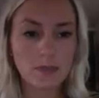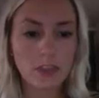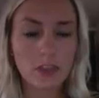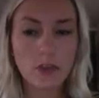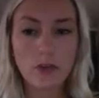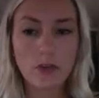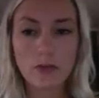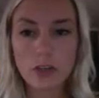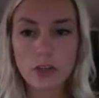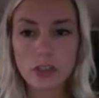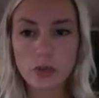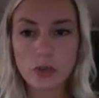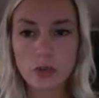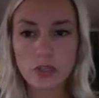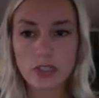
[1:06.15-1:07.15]
The first
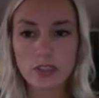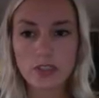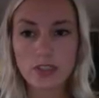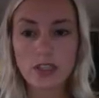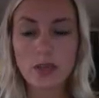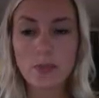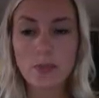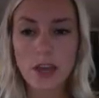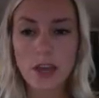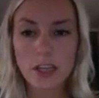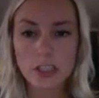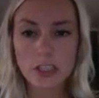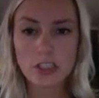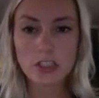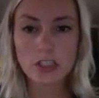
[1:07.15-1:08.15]
one, the
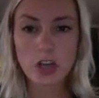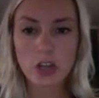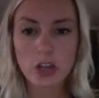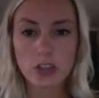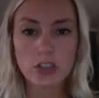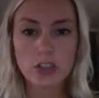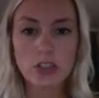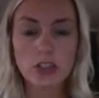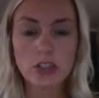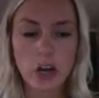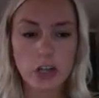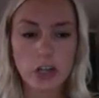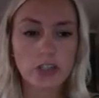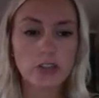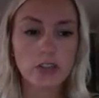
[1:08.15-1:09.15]
patient talked to the
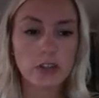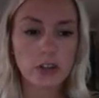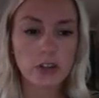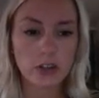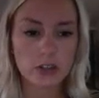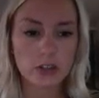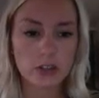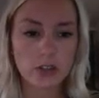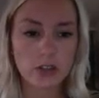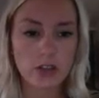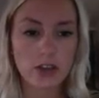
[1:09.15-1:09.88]
doctor and the nurse.